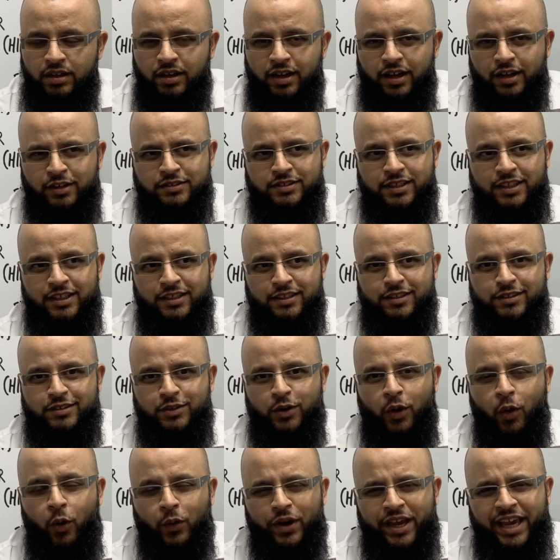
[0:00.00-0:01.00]
I was like,
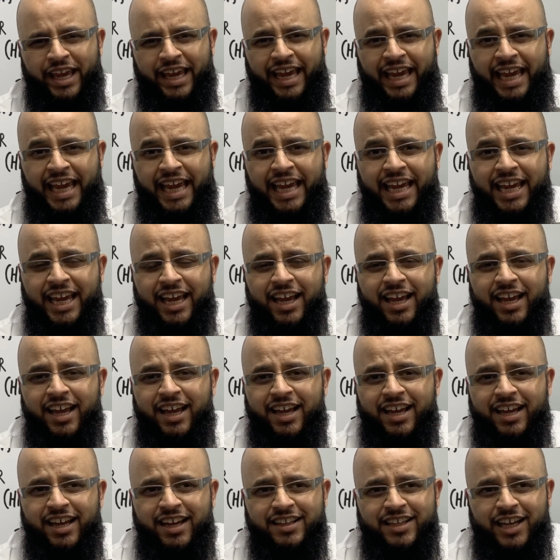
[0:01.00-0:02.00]
okay,
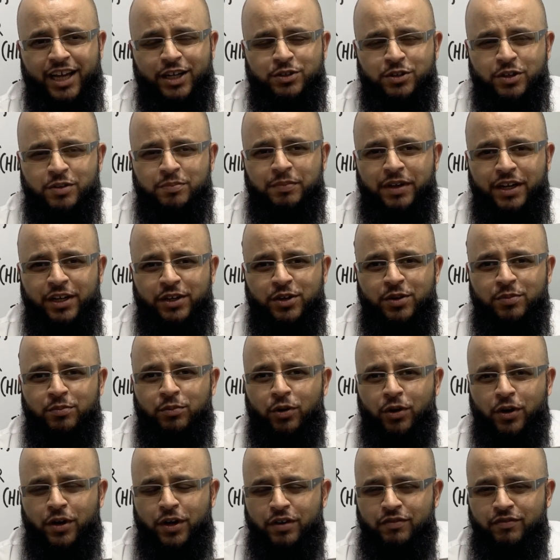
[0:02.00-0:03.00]
that should make you
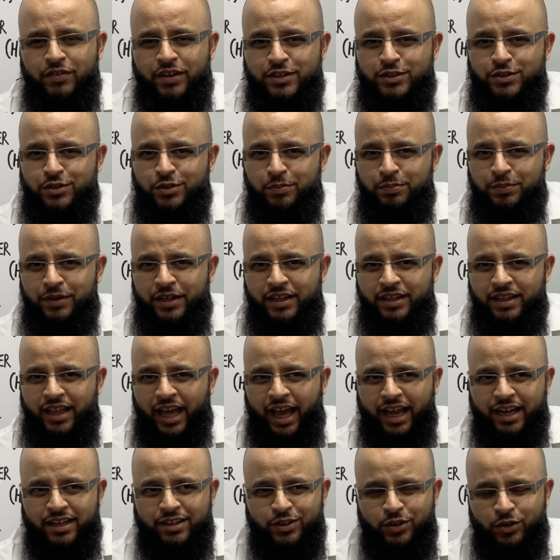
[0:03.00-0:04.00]
more convinced to be
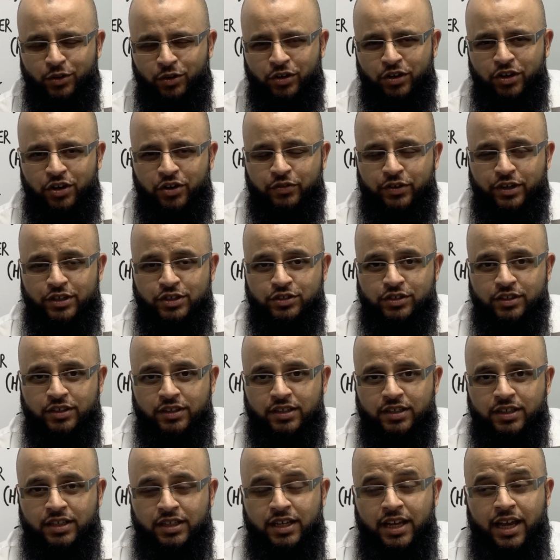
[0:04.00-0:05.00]
that, you know, you're
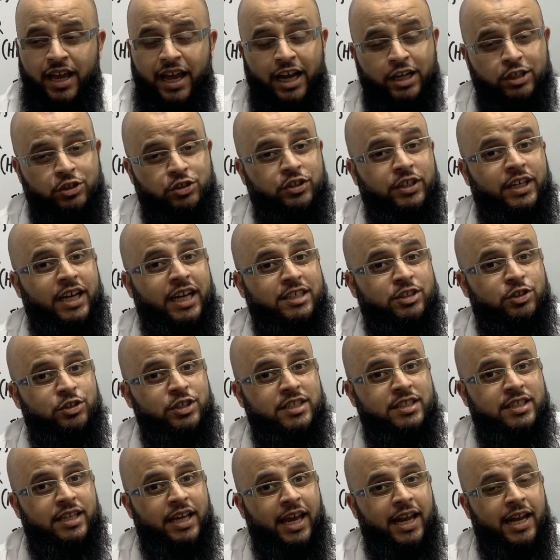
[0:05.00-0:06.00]
Christian. And she actually
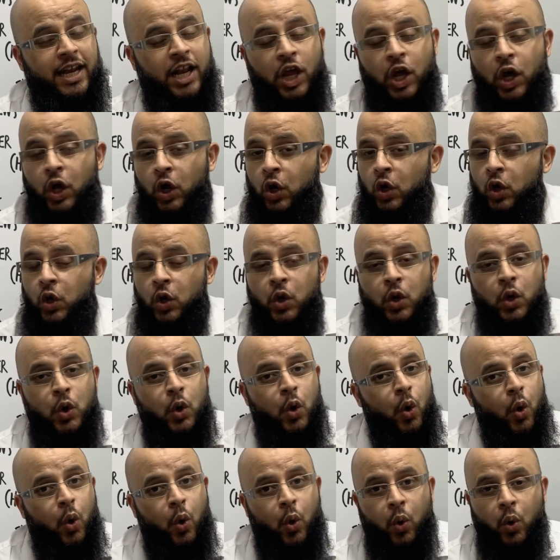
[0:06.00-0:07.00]
said,
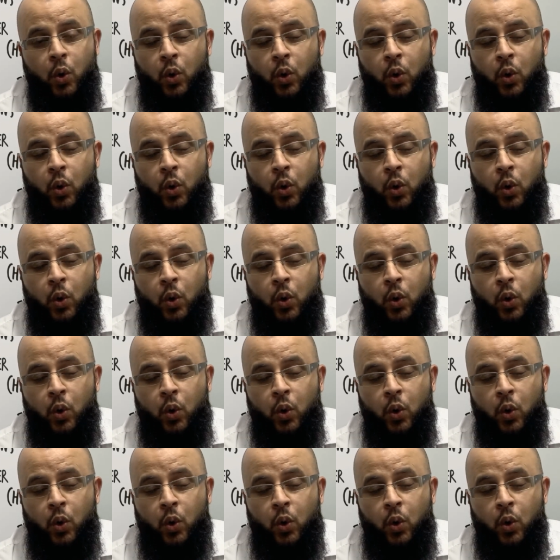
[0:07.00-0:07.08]
no.